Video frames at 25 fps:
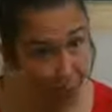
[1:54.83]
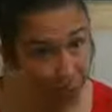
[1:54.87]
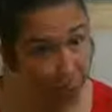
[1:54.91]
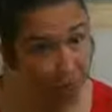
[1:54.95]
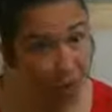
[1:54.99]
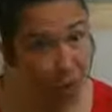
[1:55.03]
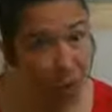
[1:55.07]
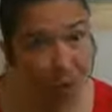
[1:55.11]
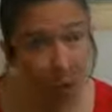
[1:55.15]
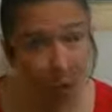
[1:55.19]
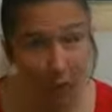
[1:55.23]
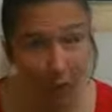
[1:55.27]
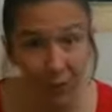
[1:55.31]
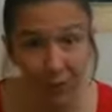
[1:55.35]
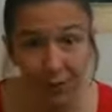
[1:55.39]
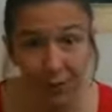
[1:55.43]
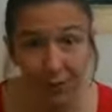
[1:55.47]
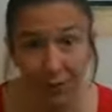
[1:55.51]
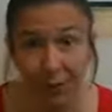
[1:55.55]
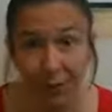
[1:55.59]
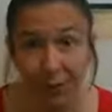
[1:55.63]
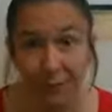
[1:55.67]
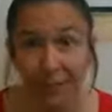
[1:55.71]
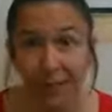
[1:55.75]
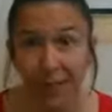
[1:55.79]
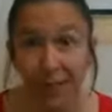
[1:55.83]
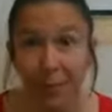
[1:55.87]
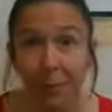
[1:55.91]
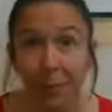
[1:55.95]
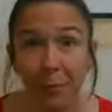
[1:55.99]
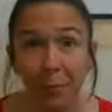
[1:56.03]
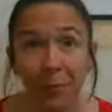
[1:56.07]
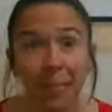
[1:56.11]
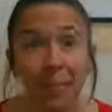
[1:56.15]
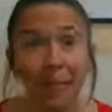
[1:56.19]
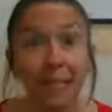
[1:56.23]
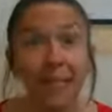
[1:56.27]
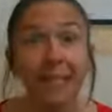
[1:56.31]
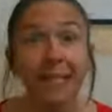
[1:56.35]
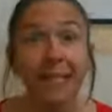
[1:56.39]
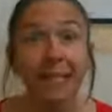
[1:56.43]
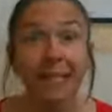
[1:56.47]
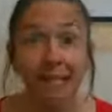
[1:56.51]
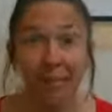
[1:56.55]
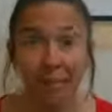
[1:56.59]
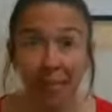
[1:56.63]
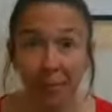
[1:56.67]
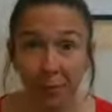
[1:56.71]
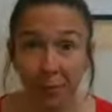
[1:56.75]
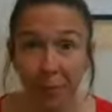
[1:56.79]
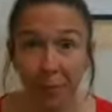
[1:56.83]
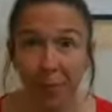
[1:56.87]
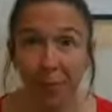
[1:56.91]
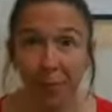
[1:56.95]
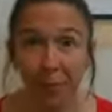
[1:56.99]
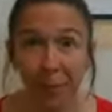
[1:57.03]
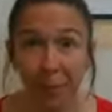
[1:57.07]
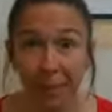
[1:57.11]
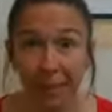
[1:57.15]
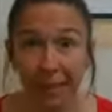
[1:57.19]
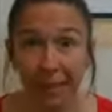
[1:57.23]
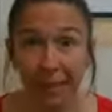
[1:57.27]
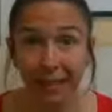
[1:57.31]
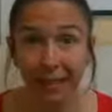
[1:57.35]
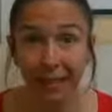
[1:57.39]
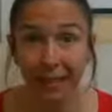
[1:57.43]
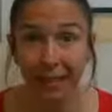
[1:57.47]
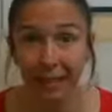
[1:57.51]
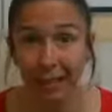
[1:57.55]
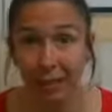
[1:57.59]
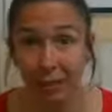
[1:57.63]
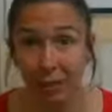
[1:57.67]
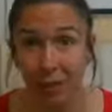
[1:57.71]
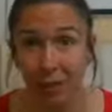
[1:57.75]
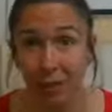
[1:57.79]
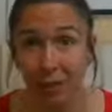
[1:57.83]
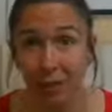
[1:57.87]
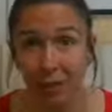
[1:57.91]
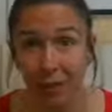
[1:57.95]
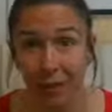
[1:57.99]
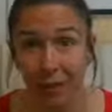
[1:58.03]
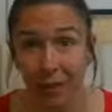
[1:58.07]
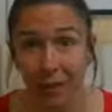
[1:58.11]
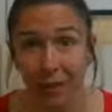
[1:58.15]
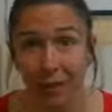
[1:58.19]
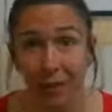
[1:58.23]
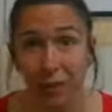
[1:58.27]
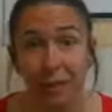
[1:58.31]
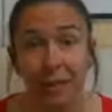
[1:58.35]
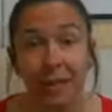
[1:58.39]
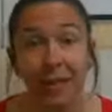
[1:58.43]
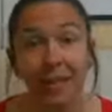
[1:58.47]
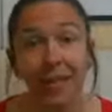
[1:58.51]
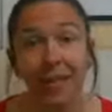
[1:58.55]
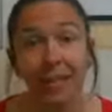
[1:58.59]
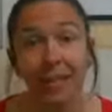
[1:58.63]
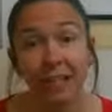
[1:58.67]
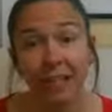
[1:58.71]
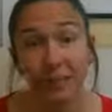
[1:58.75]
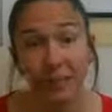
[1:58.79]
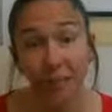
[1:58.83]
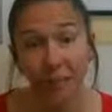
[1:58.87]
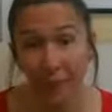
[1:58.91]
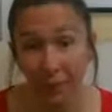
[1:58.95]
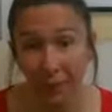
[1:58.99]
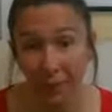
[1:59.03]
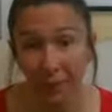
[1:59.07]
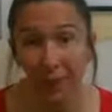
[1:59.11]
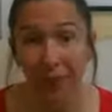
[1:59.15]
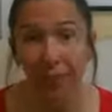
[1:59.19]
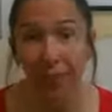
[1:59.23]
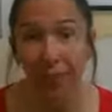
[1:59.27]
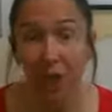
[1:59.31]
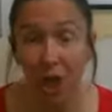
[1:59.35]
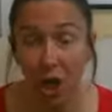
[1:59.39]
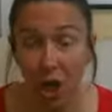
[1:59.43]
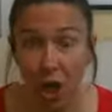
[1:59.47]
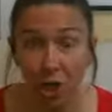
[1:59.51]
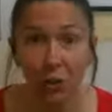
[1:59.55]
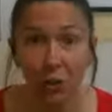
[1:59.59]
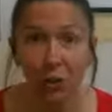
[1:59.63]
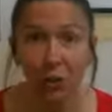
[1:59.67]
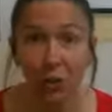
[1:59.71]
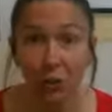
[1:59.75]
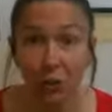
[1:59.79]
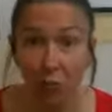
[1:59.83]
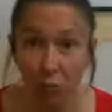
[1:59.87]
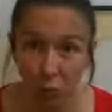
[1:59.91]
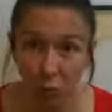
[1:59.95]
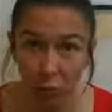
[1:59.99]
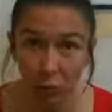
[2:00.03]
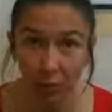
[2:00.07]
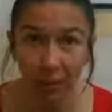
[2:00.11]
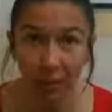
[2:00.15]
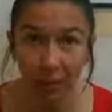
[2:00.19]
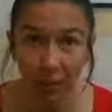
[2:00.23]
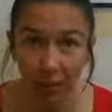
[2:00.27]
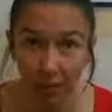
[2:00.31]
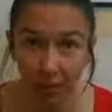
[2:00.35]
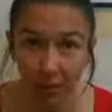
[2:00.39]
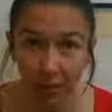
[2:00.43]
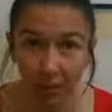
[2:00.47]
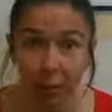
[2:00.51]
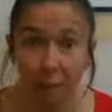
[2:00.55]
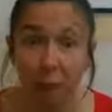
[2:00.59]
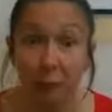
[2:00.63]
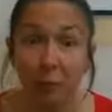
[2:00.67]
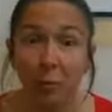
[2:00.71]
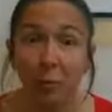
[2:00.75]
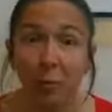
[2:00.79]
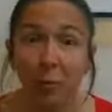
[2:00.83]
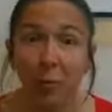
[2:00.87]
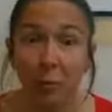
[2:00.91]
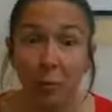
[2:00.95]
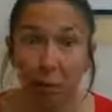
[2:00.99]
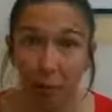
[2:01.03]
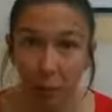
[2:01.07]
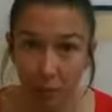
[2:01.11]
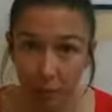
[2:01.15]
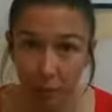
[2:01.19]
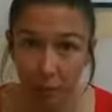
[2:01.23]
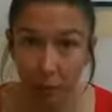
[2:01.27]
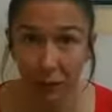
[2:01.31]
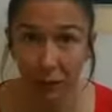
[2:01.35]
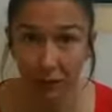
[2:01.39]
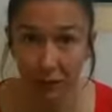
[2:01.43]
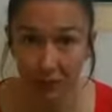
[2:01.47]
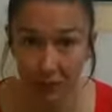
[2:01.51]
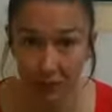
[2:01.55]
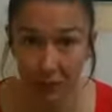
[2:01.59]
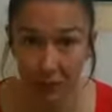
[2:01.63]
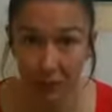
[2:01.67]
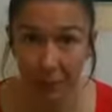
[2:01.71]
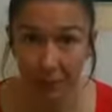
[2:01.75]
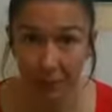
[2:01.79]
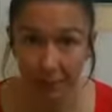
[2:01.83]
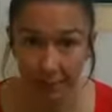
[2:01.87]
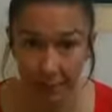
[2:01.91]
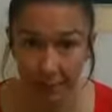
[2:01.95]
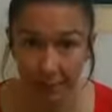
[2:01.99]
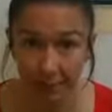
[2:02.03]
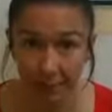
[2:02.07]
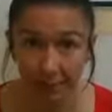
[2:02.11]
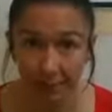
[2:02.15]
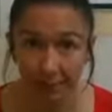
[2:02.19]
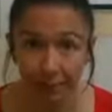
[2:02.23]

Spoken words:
call your insurance company, tell them that you're making it into a rental. It's probably going to cost you more a year, but you're going to be real happy you did.